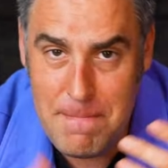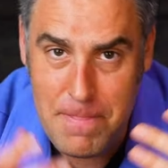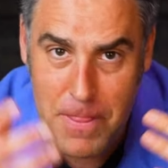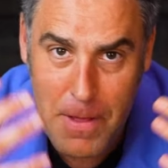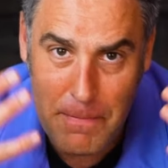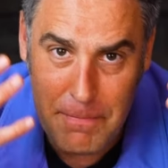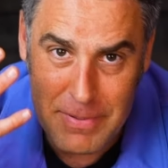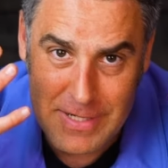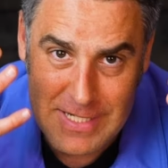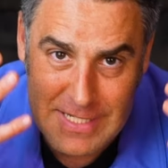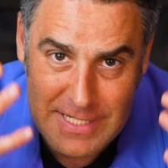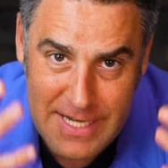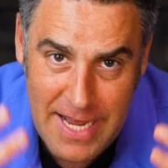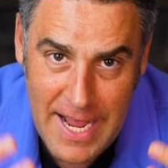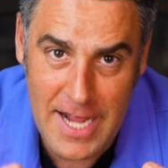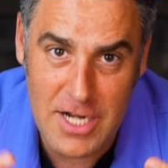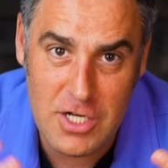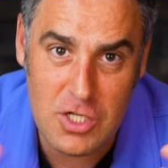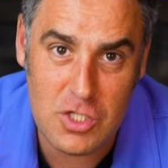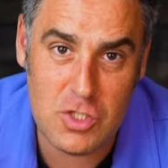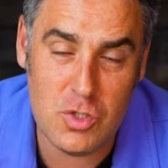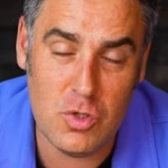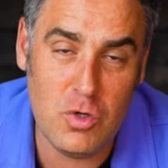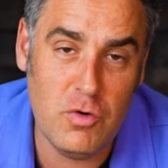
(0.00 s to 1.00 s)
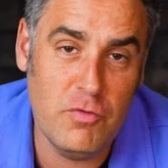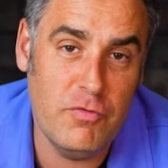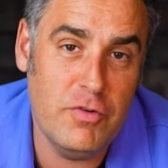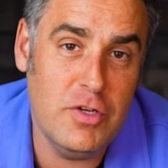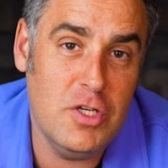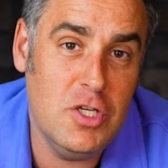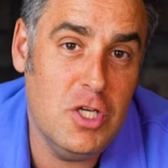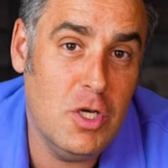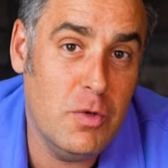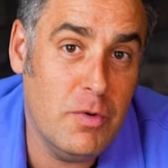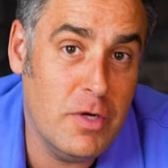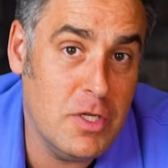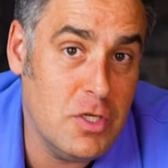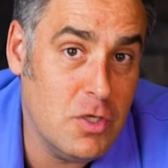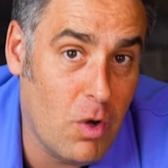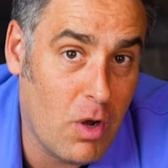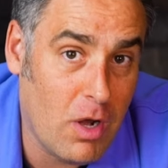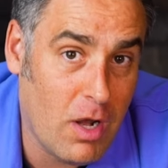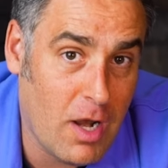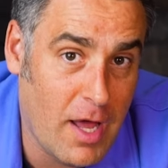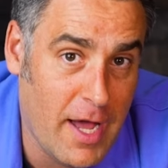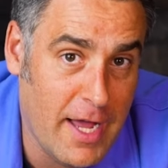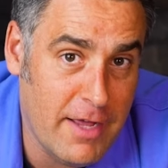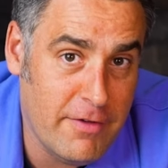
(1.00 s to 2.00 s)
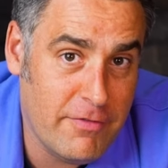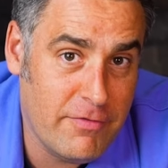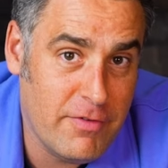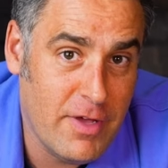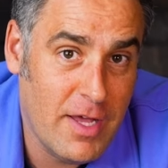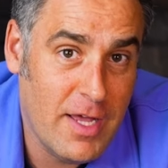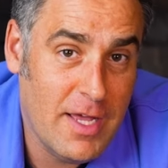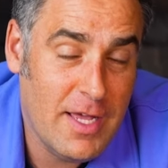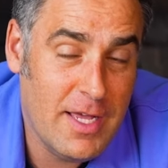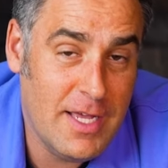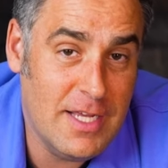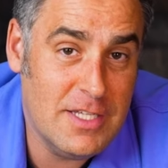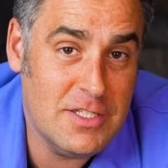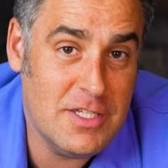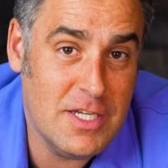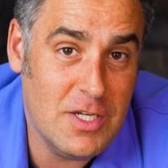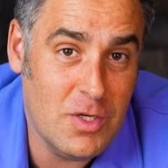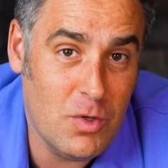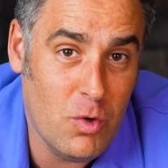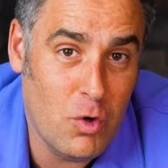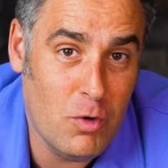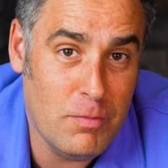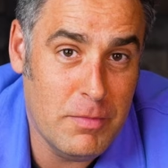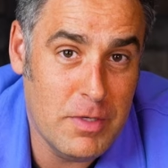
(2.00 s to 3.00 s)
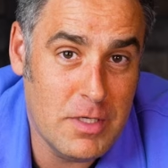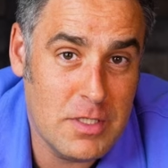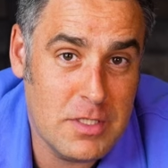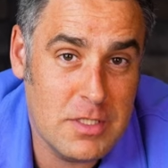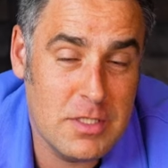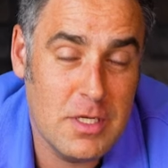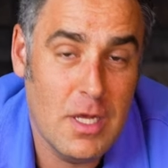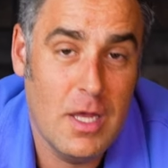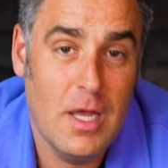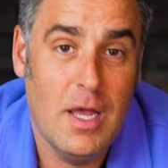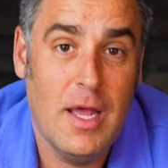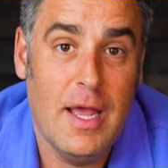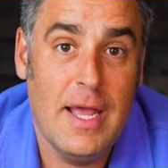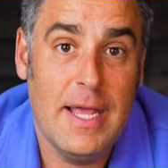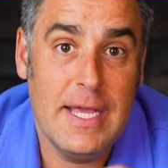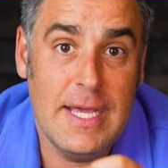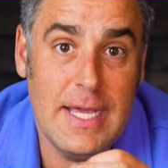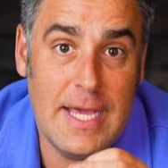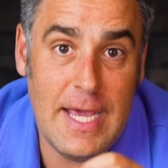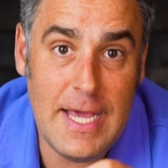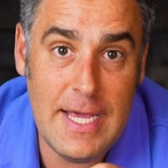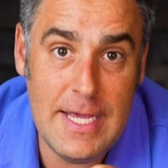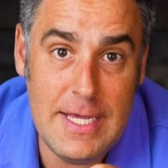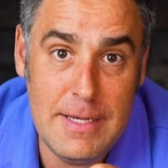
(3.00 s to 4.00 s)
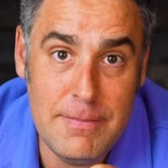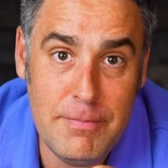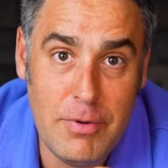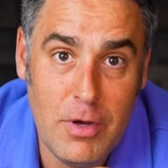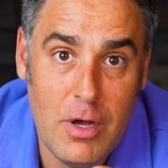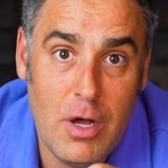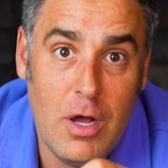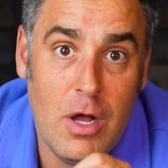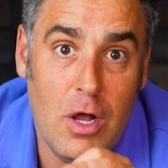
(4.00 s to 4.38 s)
The potential for you and your life is enormous. Keep